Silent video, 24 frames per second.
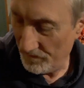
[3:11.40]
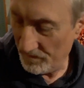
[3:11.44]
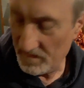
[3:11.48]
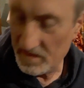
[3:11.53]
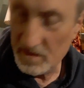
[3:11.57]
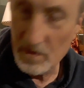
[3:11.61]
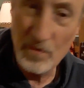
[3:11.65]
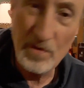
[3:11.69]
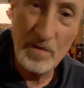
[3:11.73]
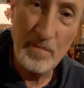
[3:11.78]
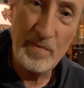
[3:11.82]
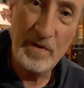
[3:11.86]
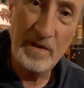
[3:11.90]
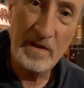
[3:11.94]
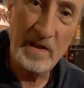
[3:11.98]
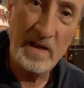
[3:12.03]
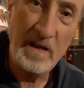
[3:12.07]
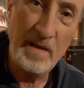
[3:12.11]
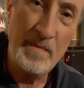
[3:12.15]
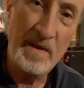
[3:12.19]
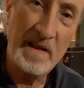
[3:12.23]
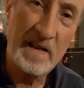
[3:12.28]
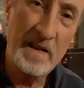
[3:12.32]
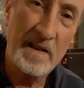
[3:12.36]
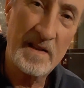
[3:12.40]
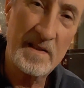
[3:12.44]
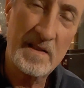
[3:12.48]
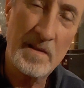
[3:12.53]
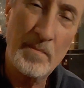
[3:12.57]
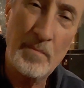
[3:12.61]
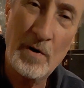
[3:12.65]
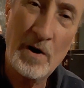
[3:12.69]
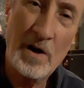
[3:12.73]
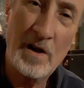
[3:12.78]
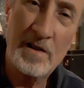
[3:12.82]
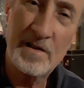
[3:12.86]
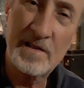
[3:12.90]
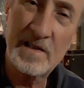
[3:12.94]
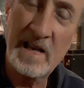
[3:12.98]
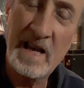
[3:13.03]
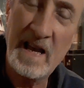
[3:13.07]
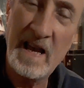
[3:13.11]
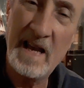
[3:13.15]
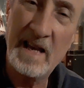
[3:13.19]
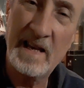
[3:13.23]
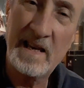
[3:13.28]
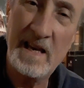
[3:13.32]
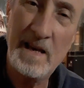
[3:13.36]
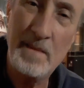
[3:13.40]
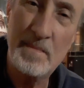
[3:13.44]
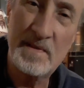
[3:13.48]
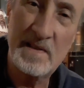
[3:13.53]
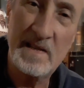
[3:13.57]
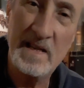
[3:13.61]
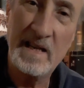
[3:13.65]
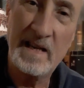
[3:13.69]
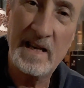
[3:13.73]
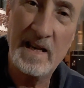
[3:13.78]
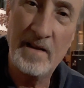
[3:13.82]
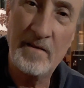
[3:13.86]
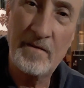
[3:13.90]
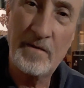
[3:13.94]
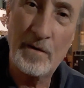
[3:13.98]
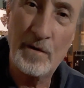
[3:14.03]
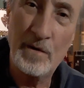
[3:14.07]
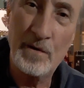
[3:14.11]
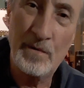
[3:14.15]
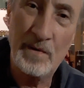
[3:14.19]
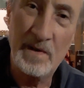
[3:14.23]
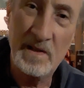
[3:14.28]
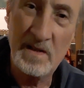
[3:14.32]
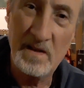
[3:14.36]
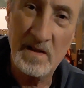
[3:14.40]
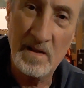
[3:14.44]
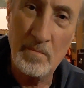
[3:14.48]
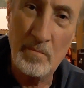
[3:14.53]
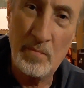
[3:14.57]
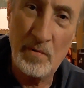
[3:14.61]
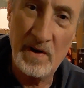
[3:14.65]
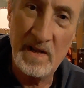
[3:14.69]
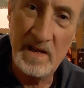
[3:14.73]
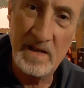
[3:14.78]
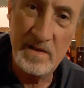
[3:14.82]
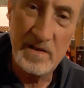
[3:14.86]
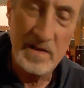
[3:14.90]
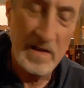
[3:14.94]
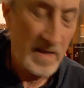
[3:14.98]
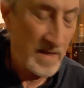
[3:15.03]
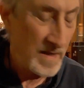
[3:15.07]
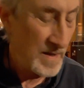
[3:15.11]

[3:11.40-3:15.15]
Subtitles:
tunability, because the balls can't keep sinking further into the bridge.